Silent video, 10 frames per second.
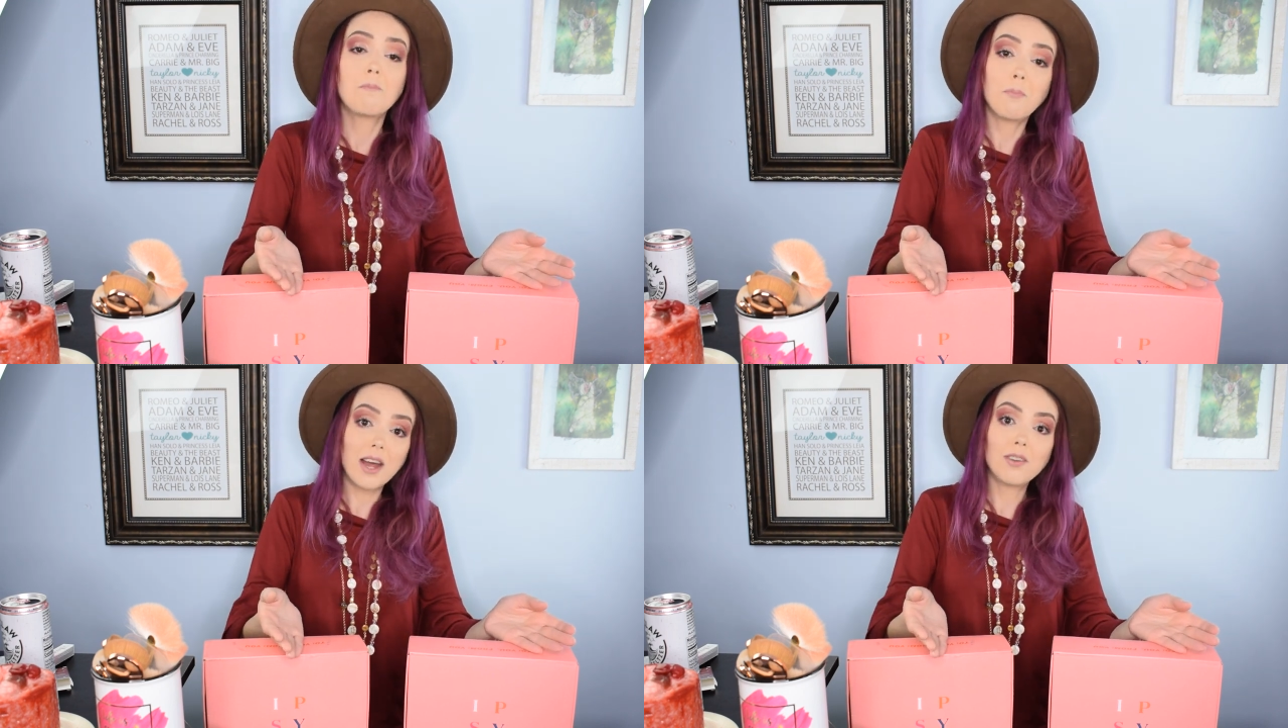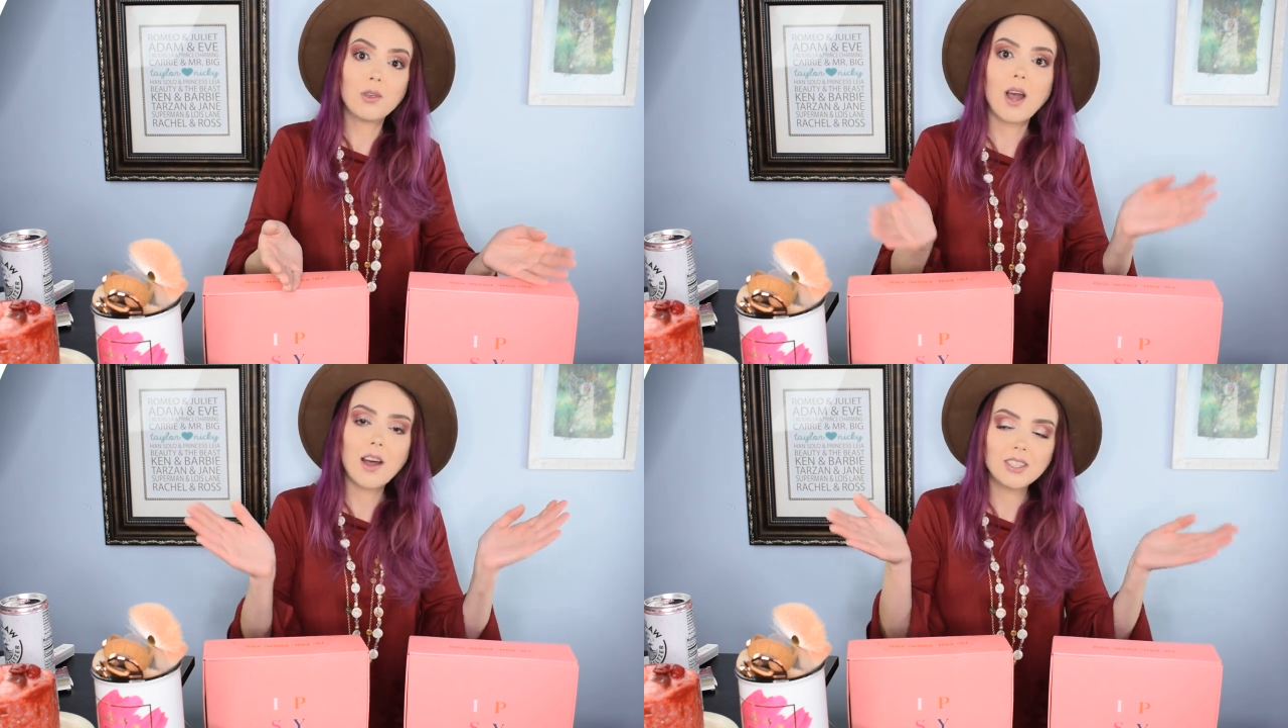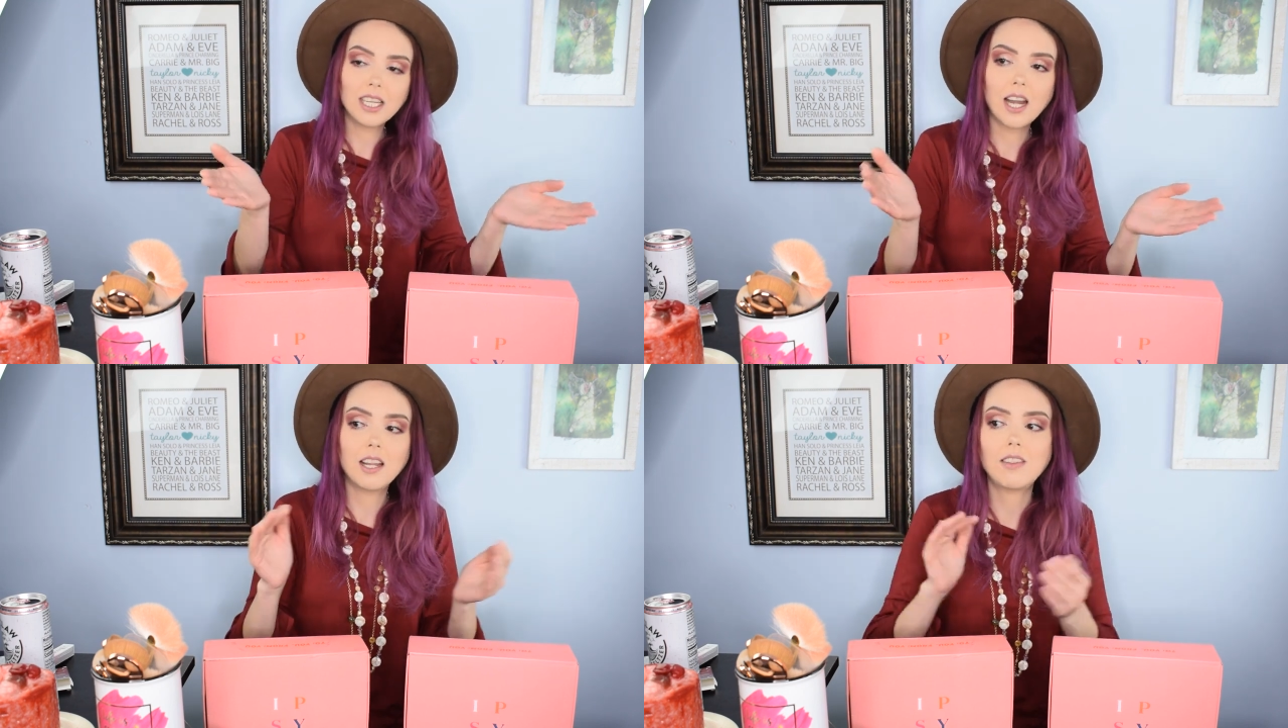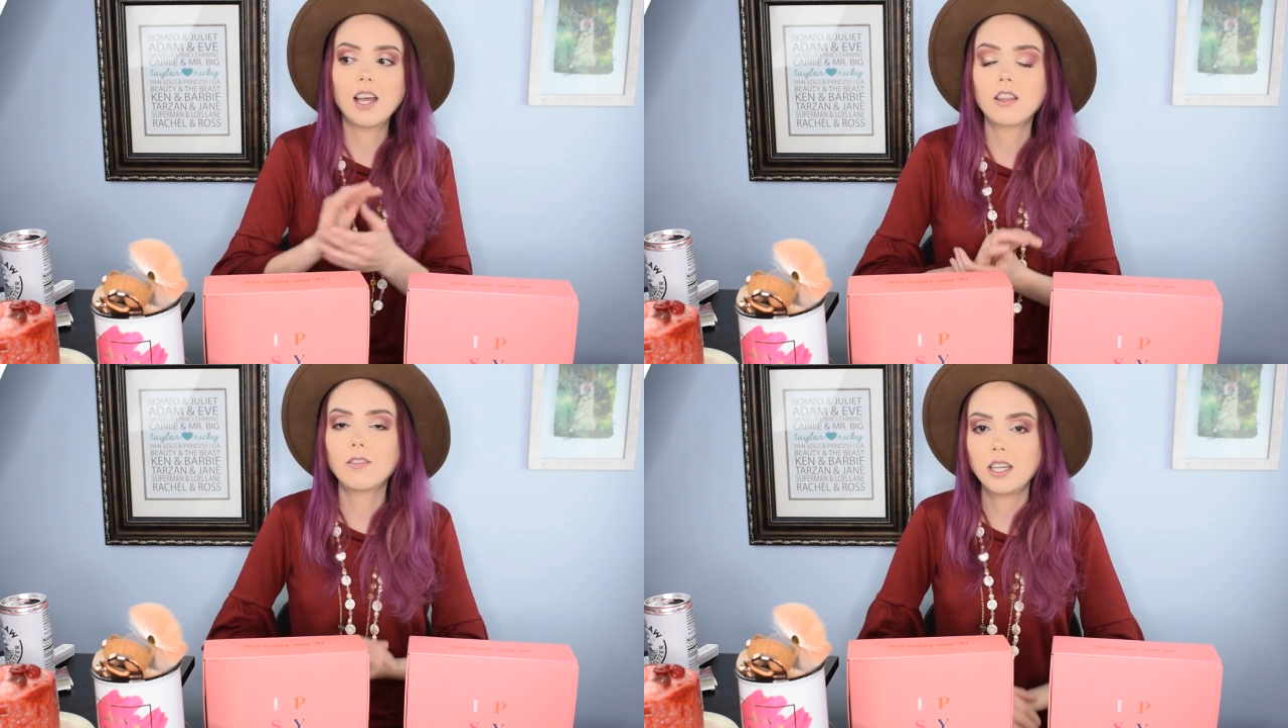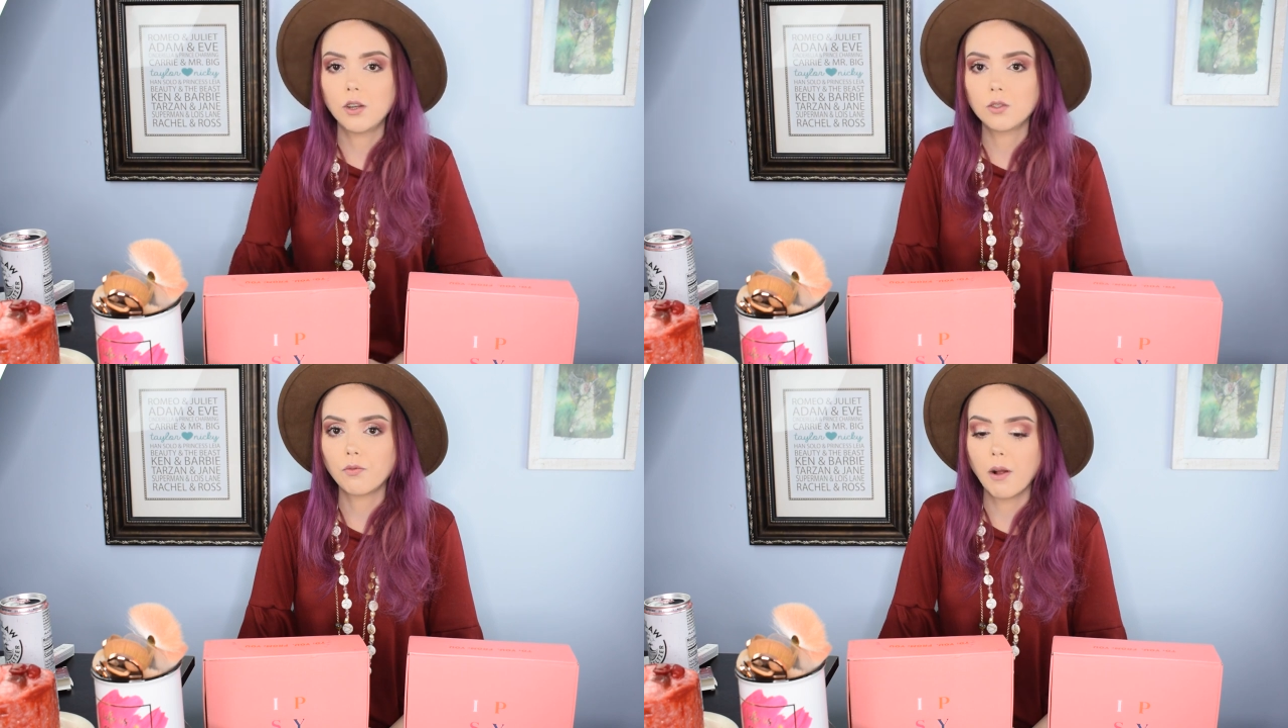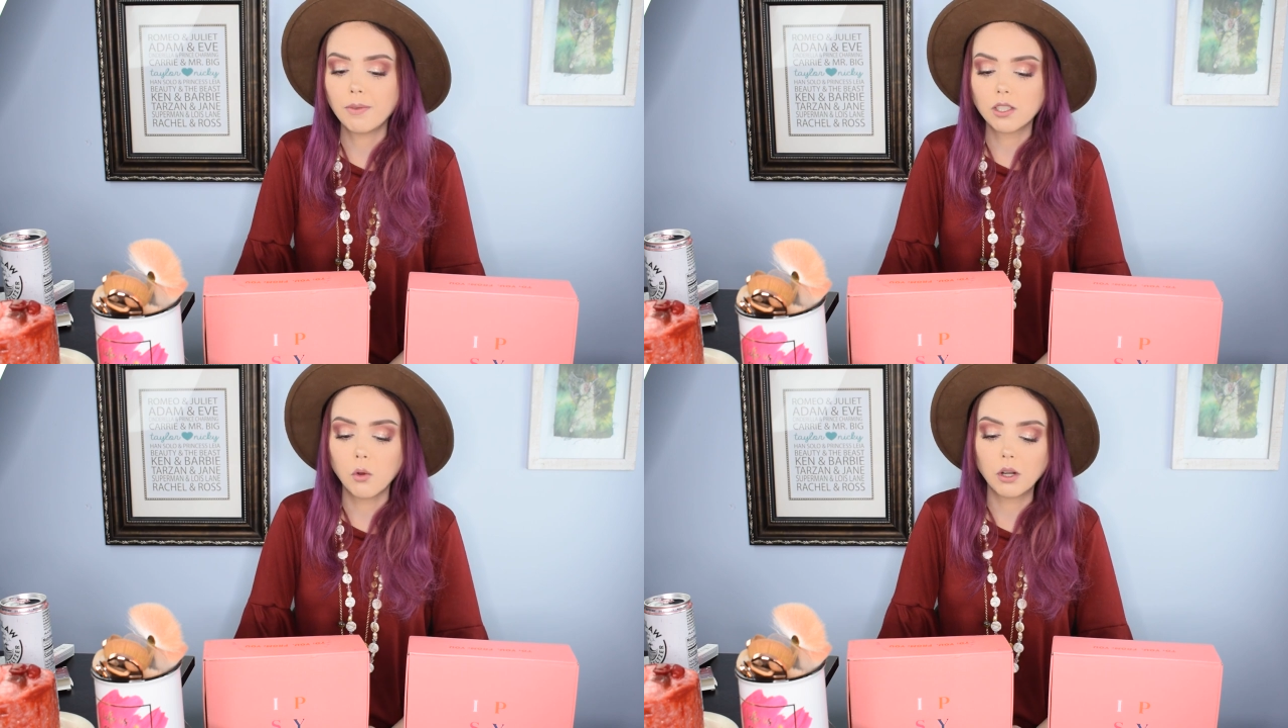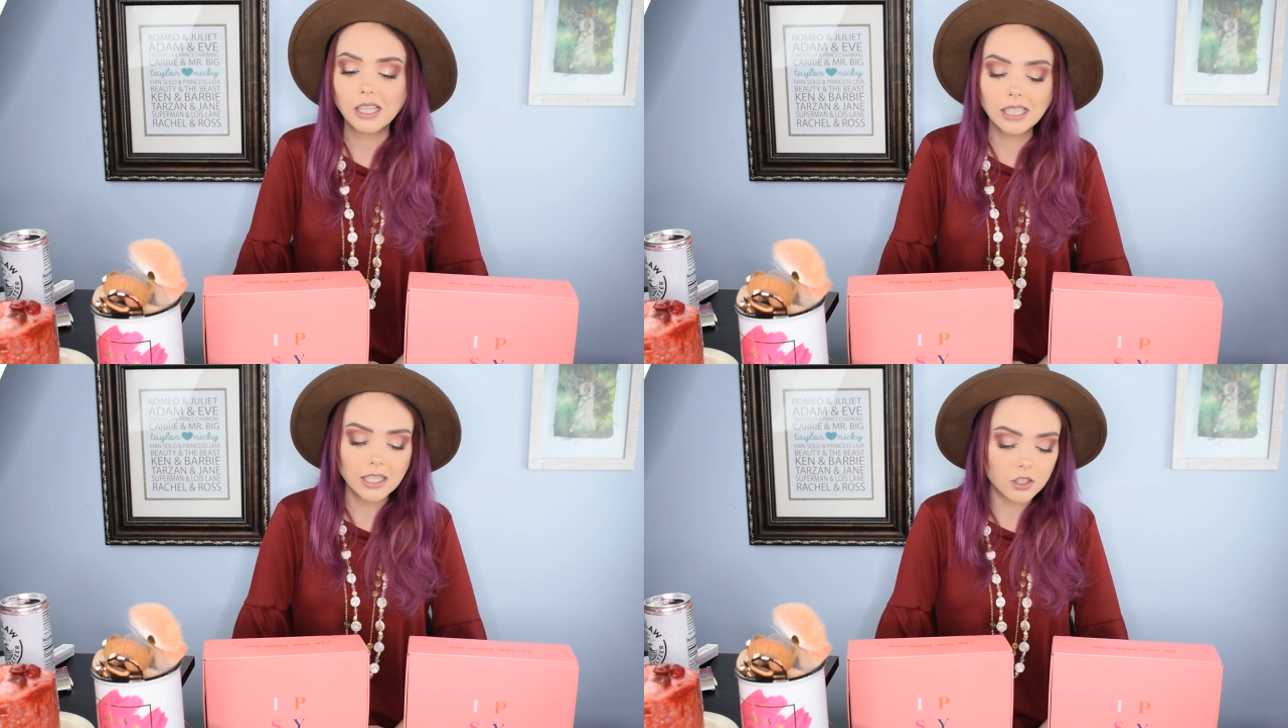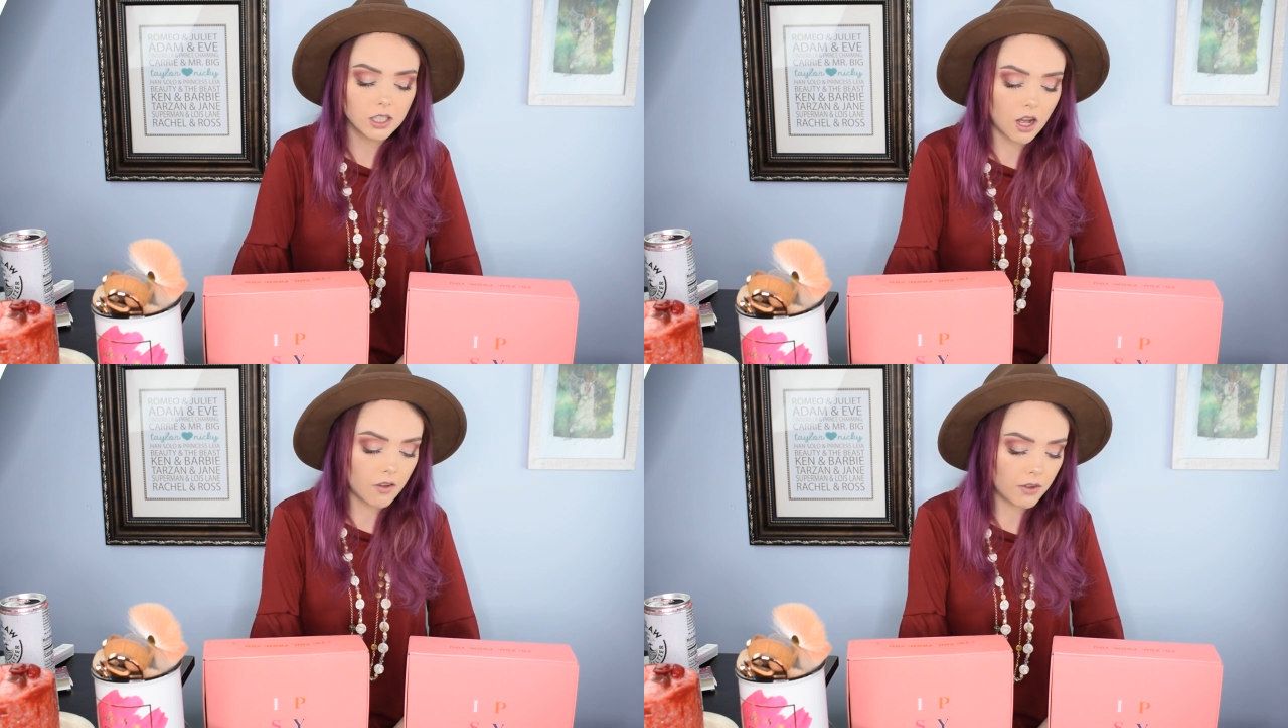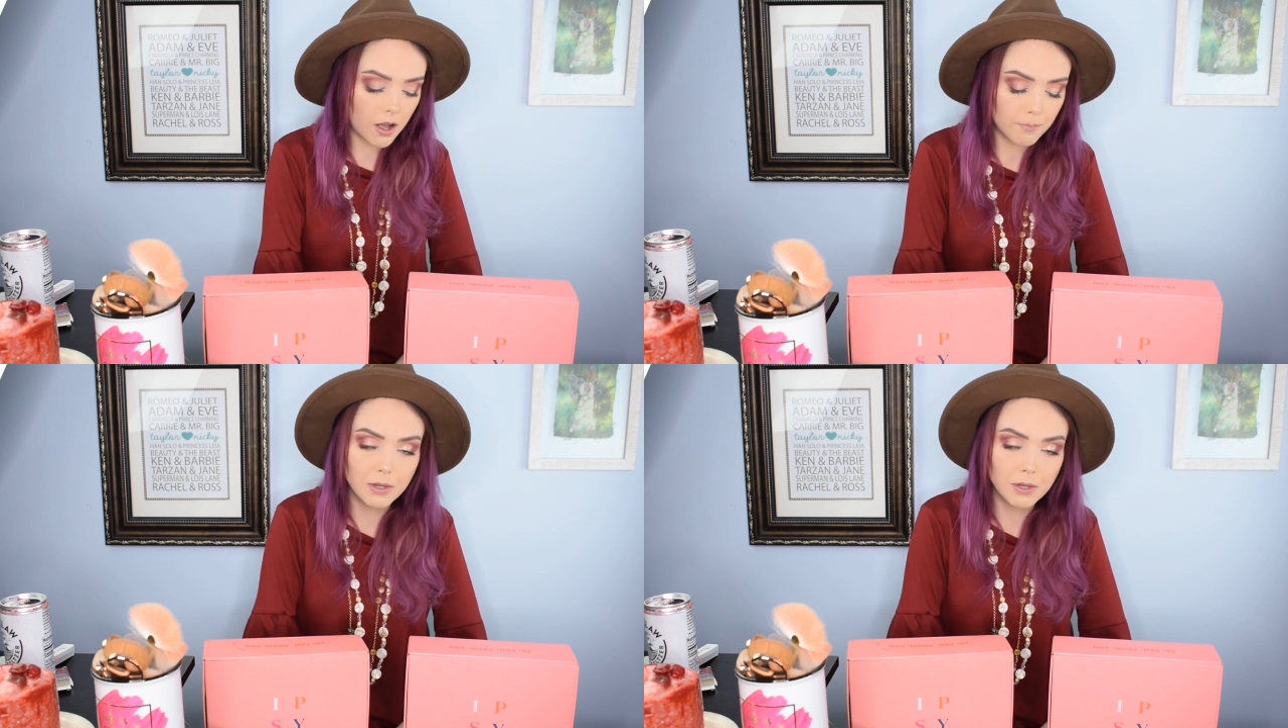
But if you have seen any of the other videos from this whole collection of um,